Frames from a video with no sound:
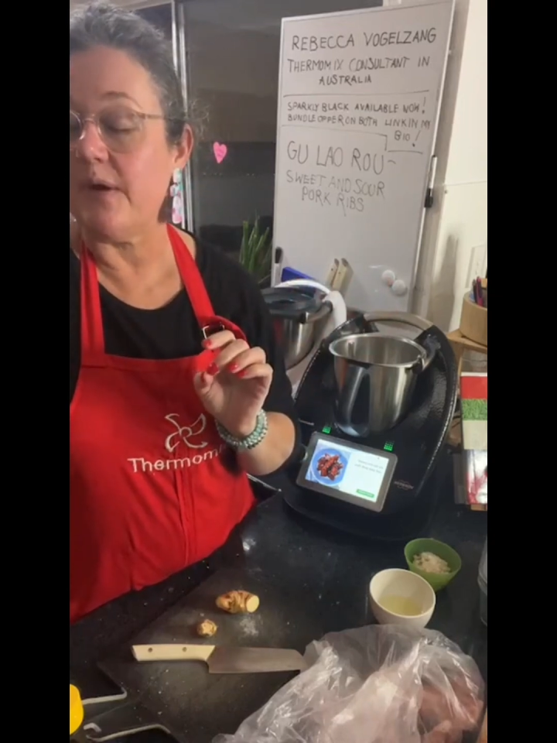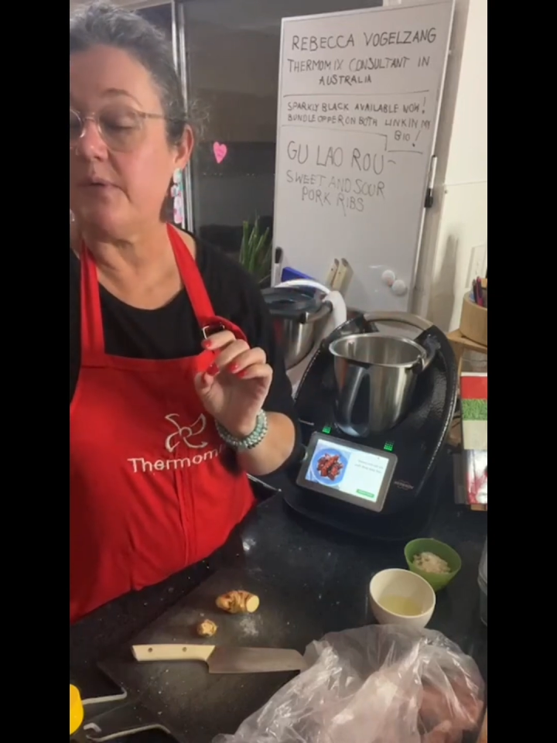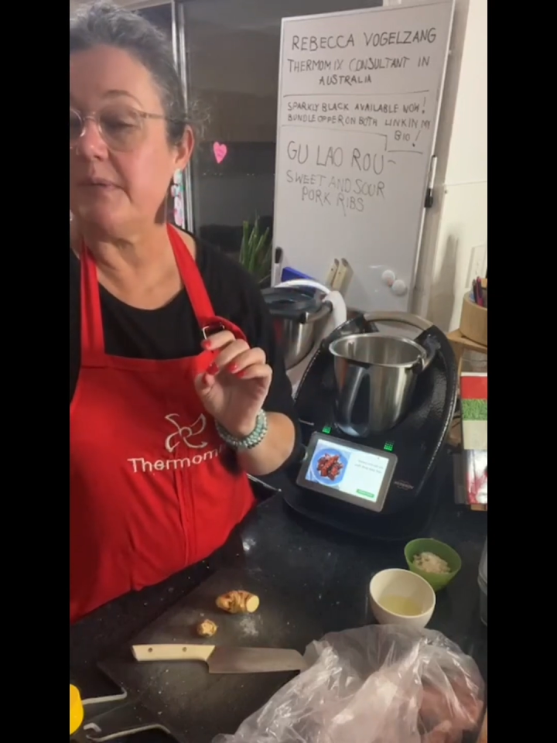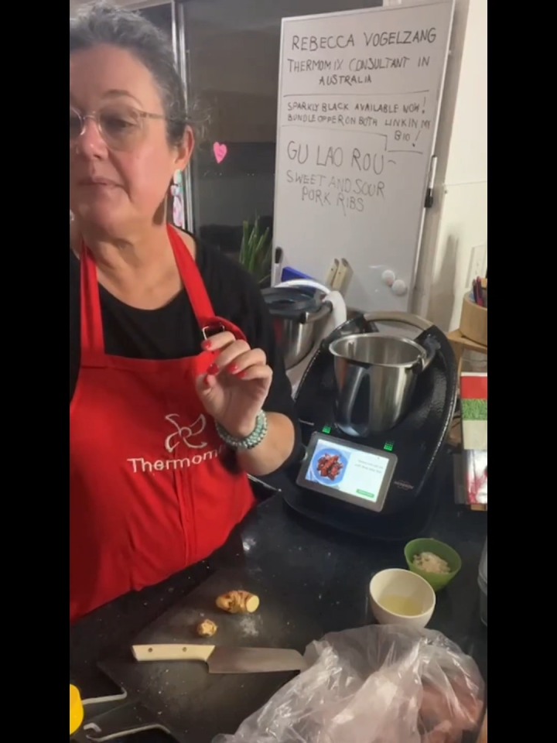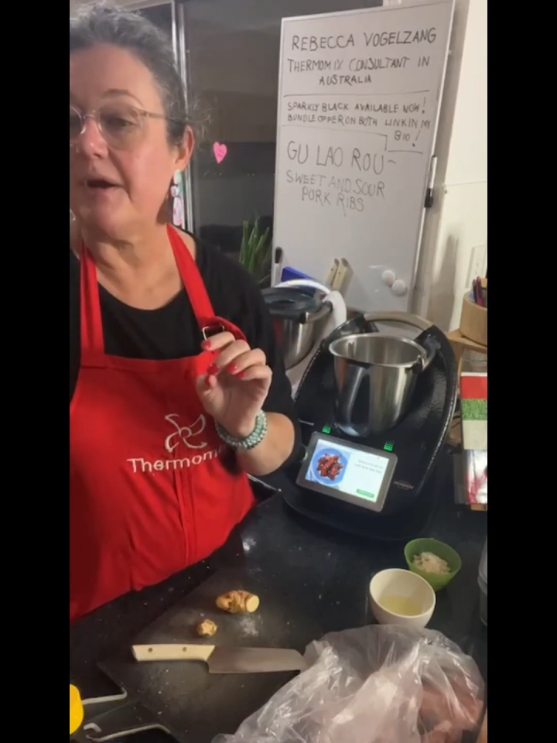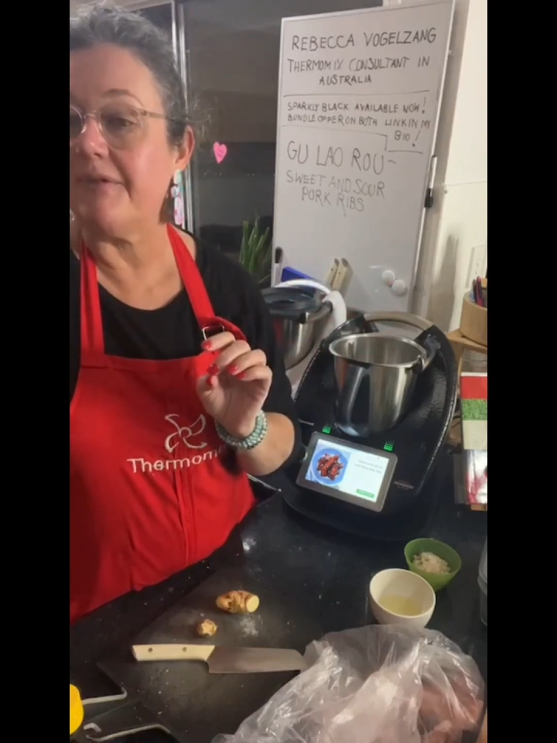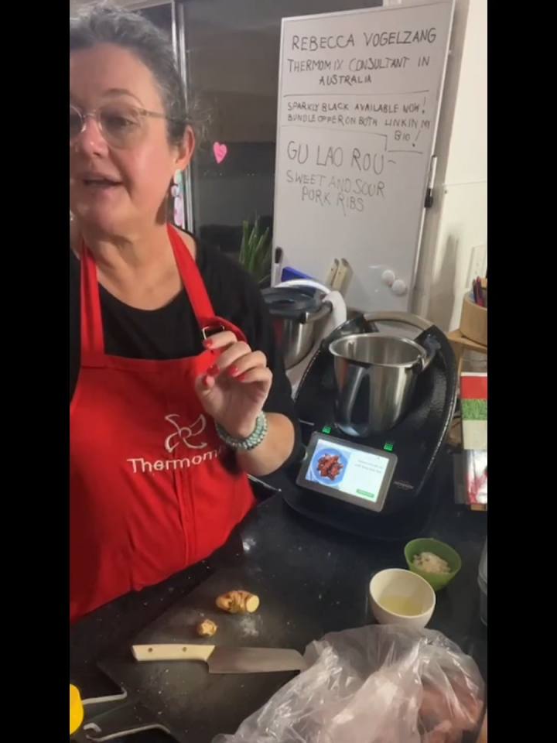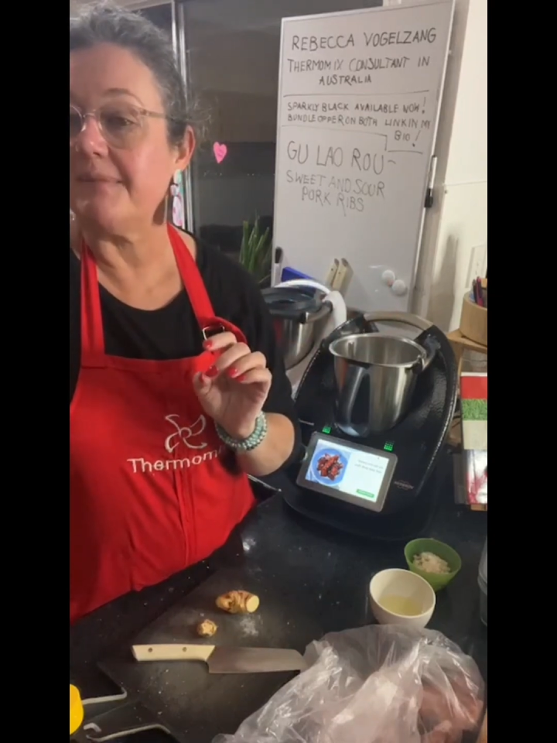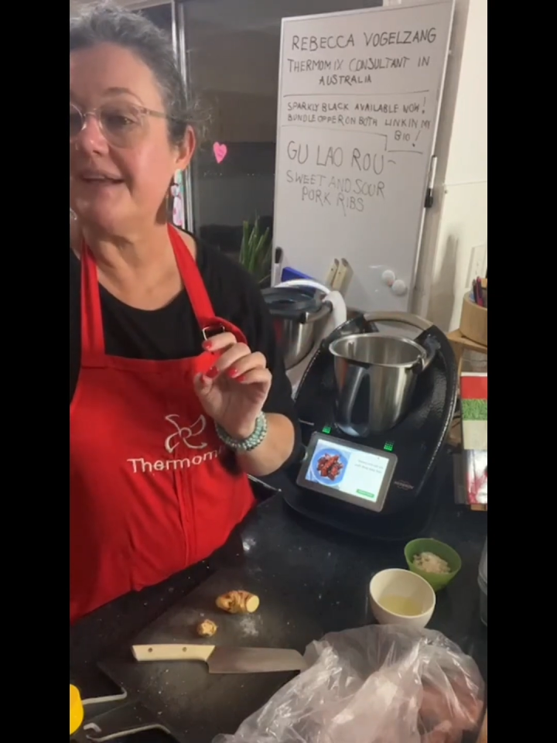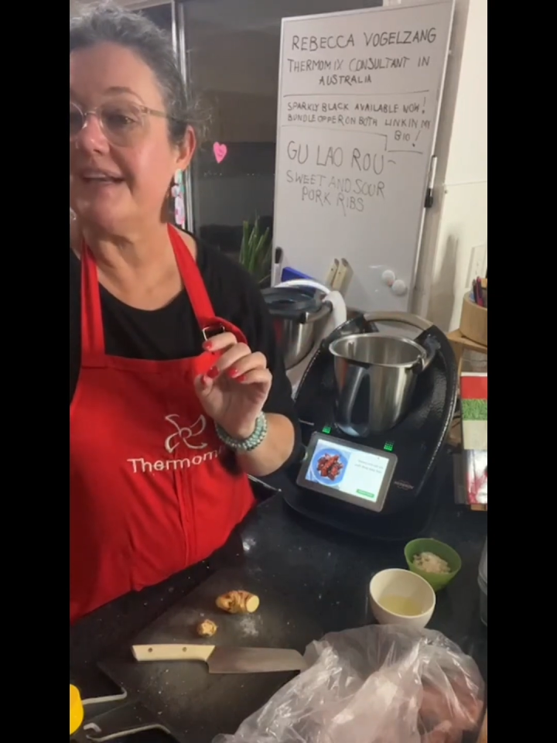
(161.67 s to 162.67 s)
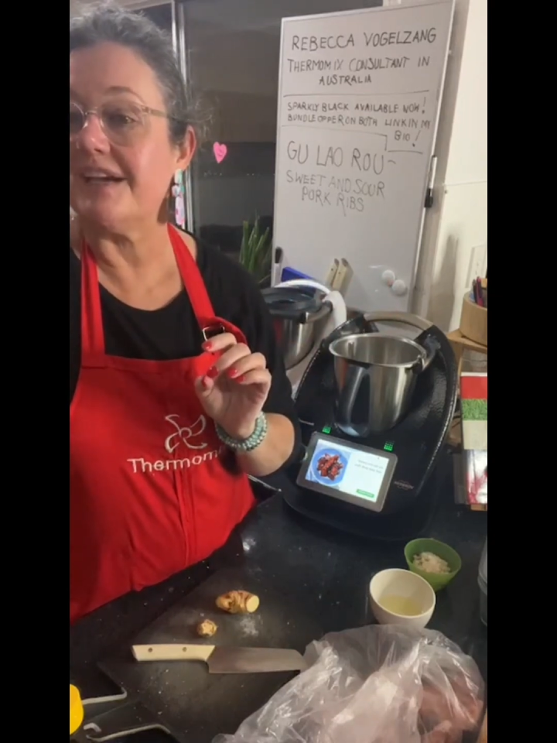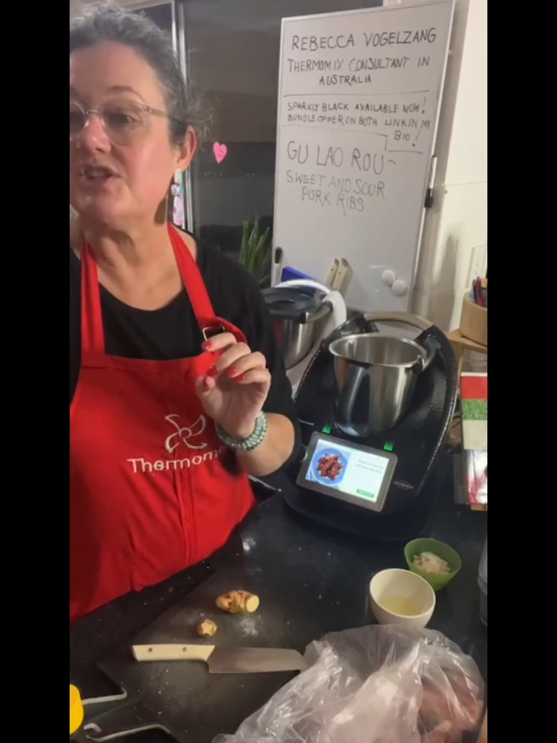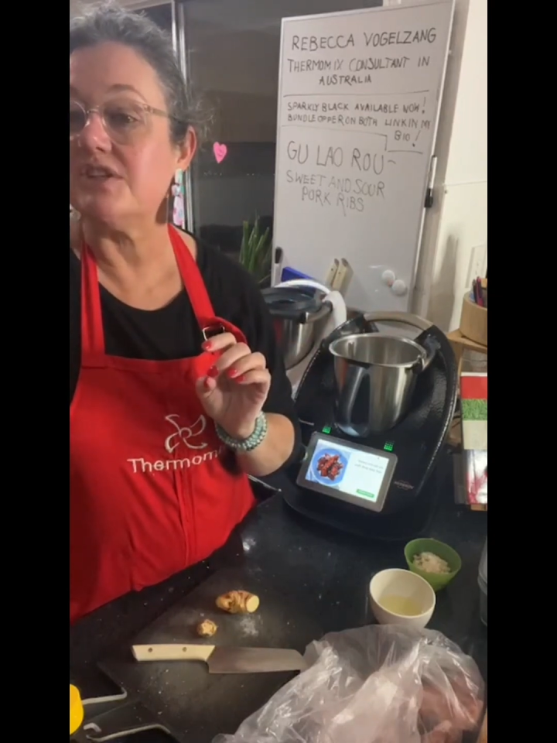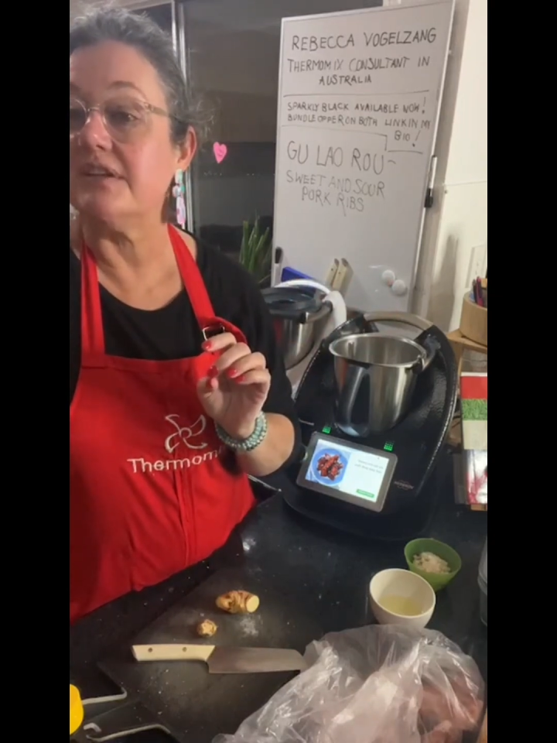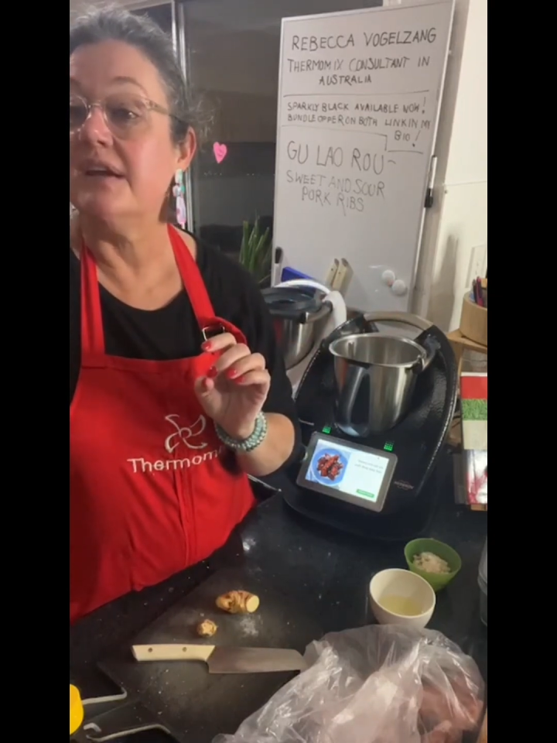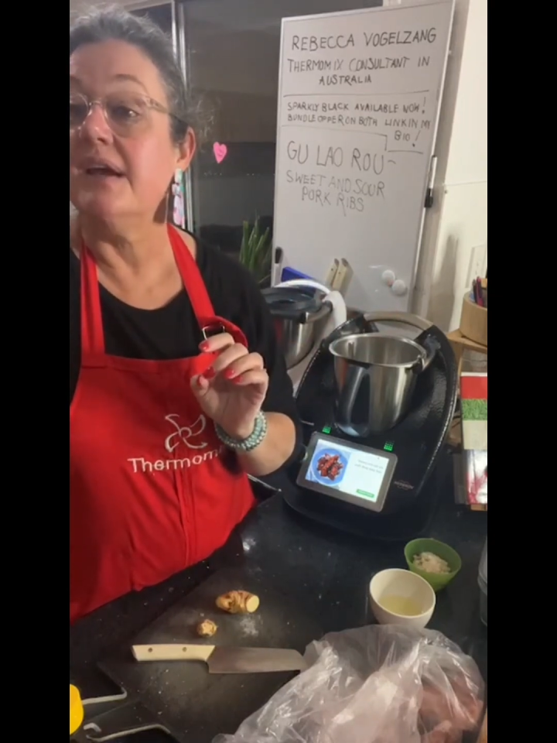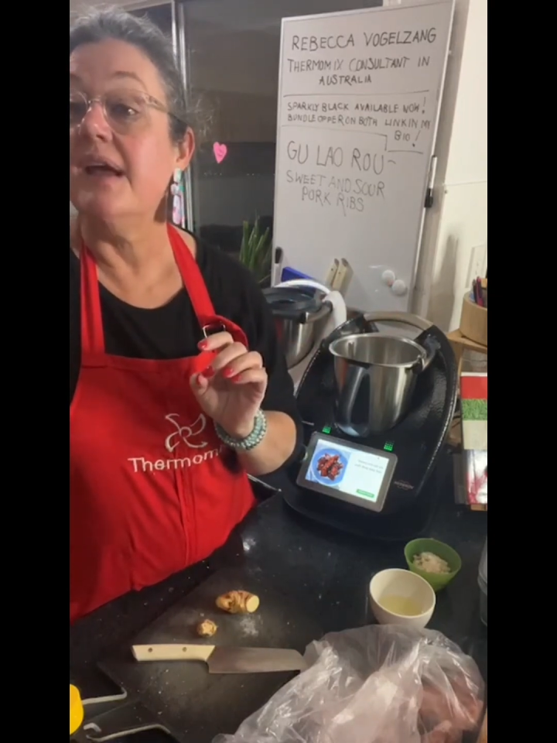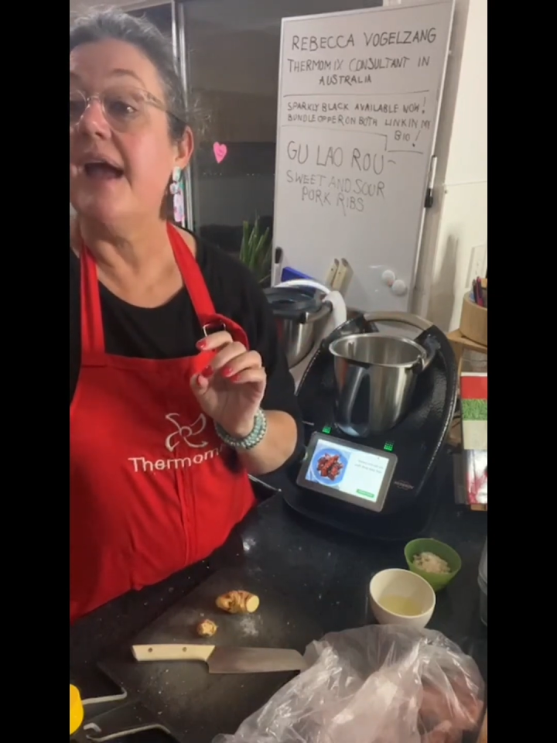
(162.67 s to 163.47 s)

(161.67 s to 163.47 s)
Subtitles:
That would be my recommendation.